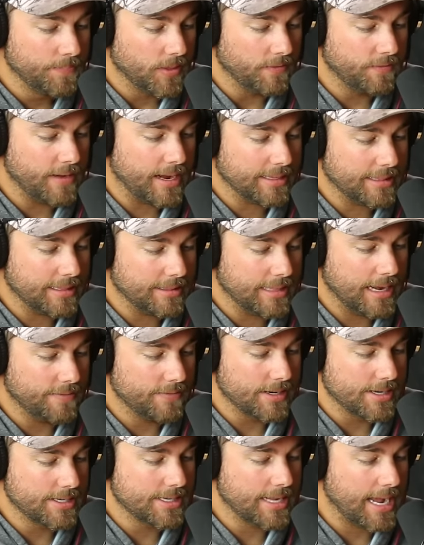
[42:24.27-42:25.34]
the fact that they have
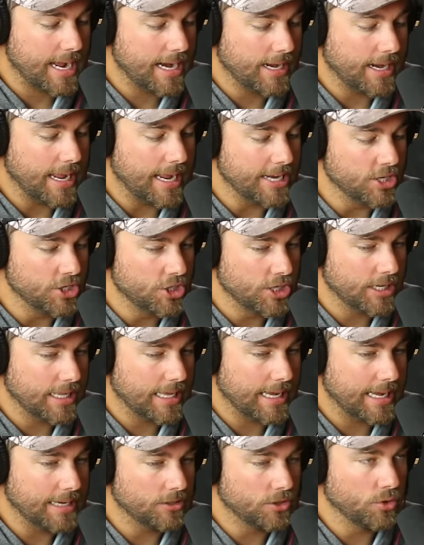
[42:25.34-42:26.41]
designed a jig
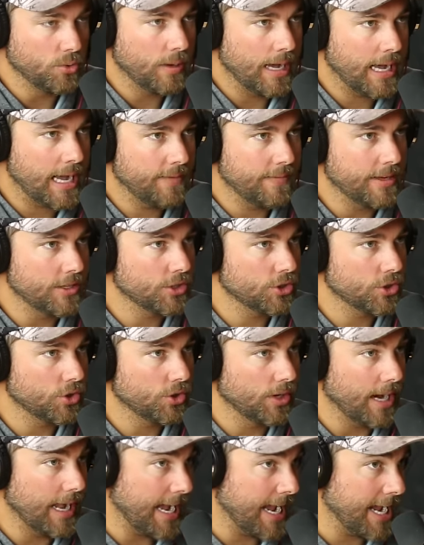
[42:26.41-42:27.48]
head to have a
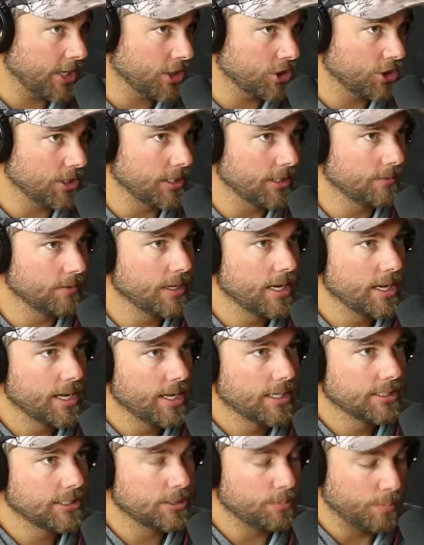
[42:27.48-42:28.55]
certain action
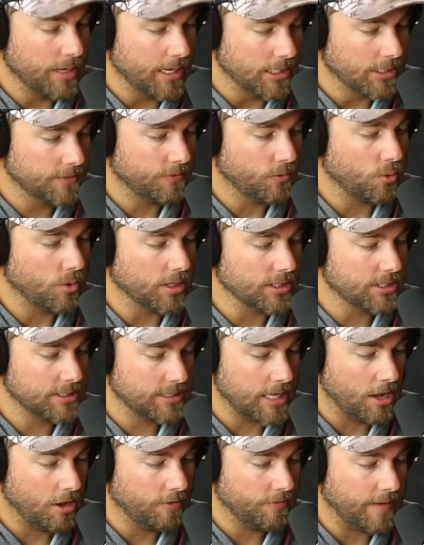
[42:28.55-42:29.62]
speaks for
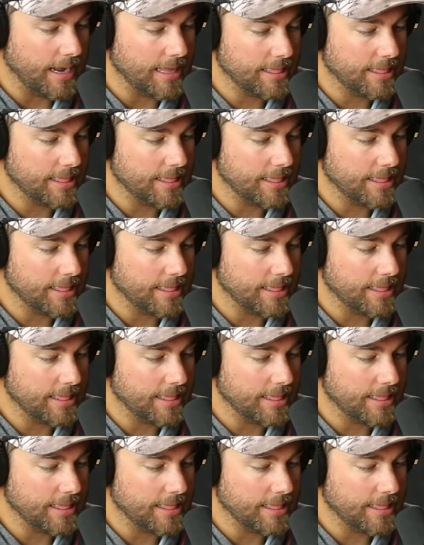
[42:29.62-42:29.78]
itself.